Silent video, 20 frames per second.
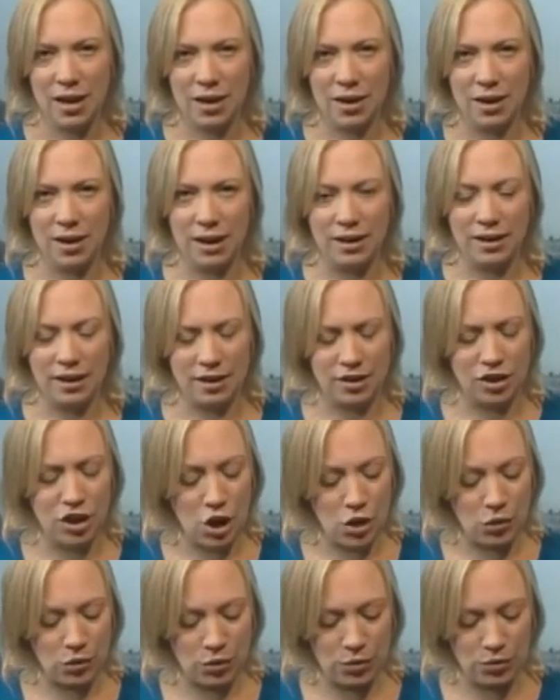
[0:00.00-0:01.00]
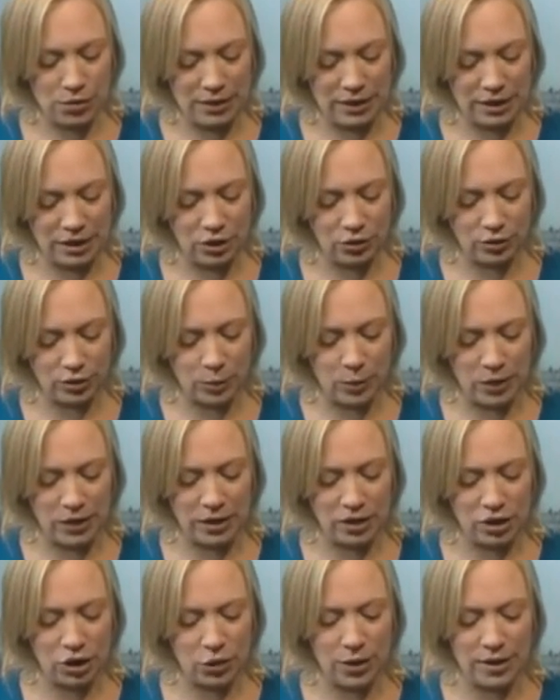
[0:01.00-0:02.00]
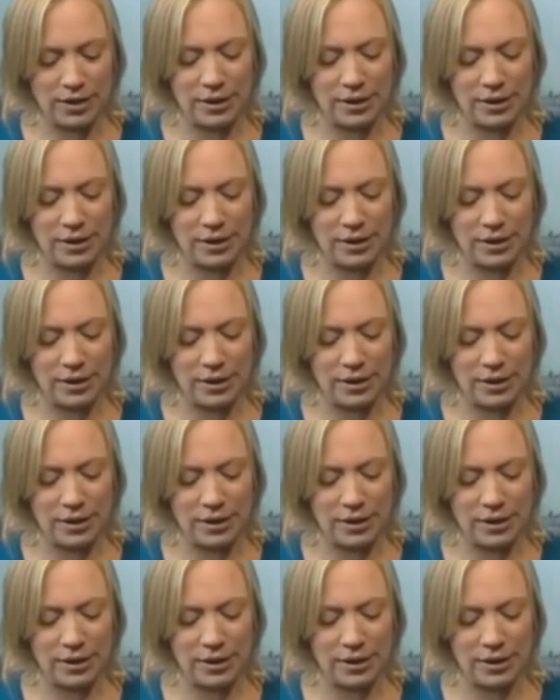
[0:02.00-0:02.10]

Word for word: uh, and, and, know who it is you're speaking to,